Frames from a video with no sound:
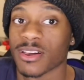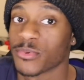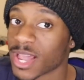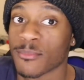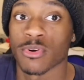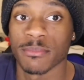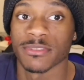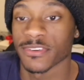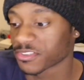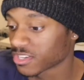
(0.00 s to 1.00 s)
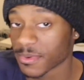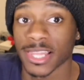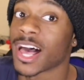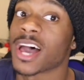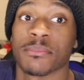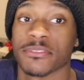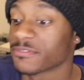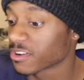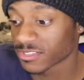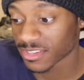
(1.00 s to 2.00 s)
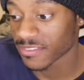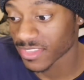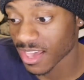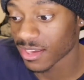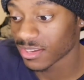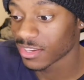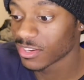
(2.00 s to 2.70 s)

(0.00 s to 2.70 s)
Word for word: We got more BE:FIRST coming. A lot of BE:FIRST at that.